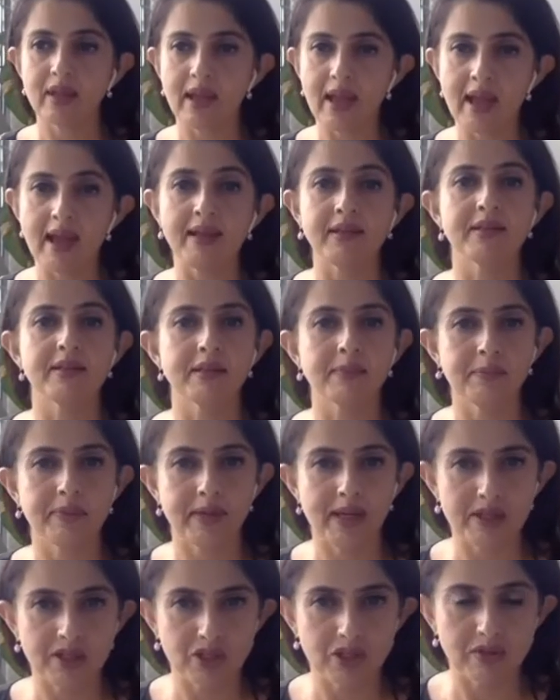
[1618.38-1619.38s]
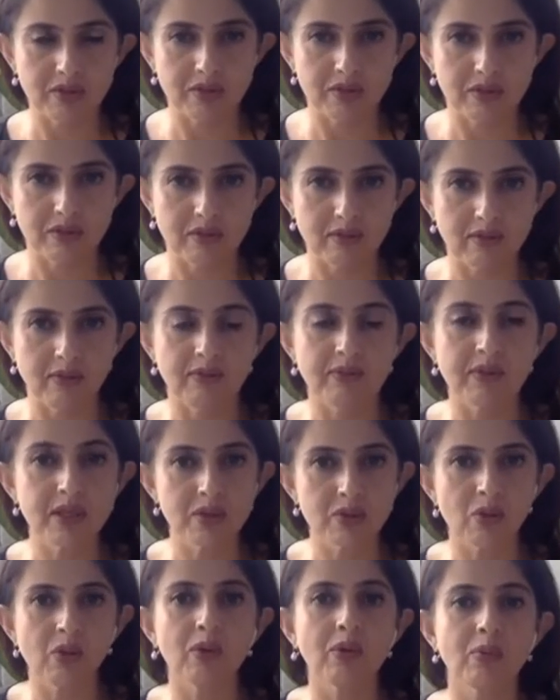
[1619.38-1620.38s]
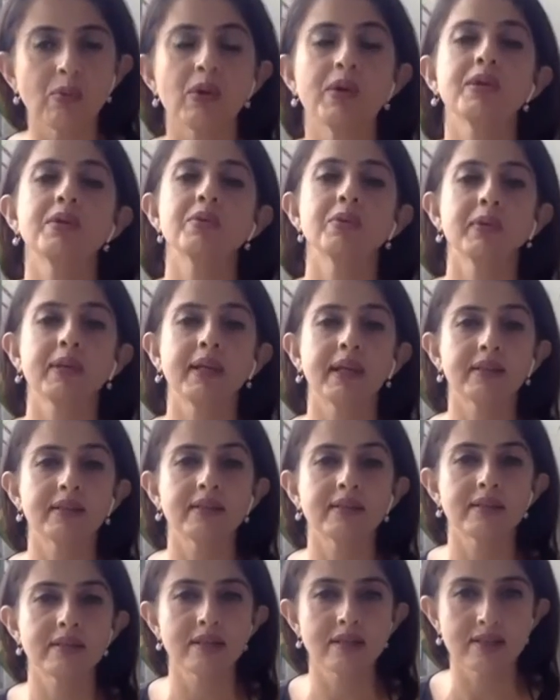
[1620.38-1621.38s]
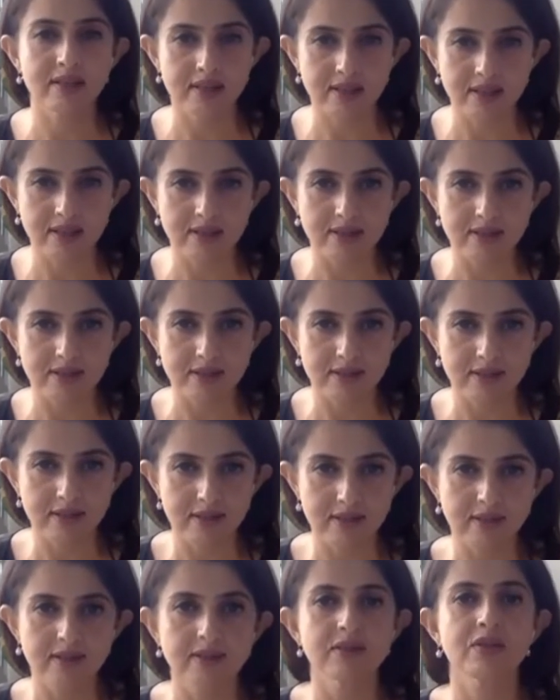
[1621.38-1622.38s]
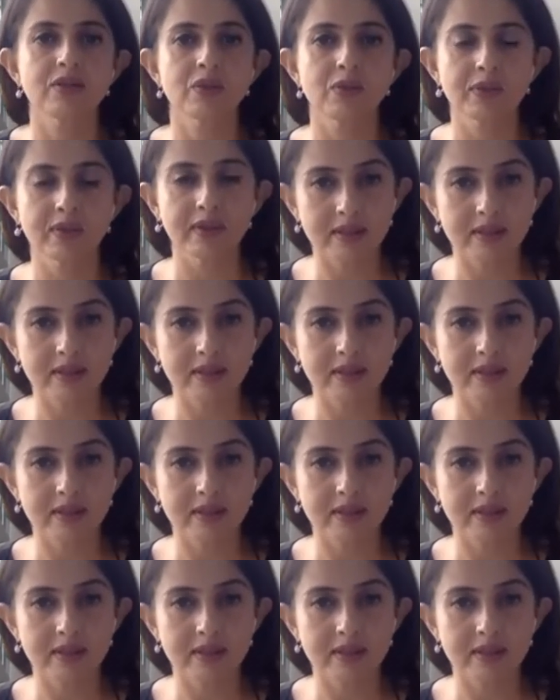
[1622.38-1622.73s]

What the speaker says: and depression. We don't want to get the disease. So